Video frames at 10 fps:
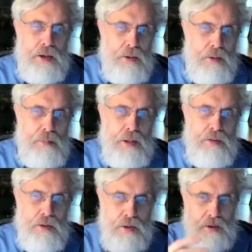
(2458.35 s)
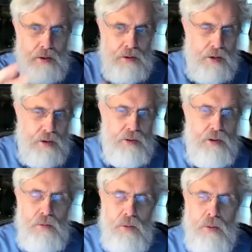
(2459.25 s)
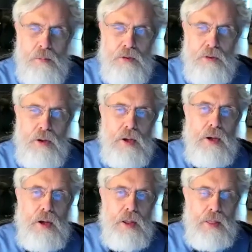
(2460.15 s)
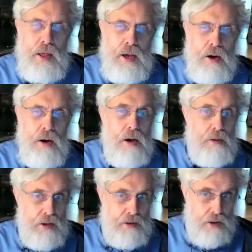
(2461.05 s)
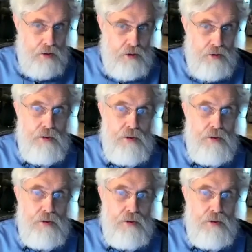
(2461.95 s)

agreements and in their consent forms. They, uh, they, they do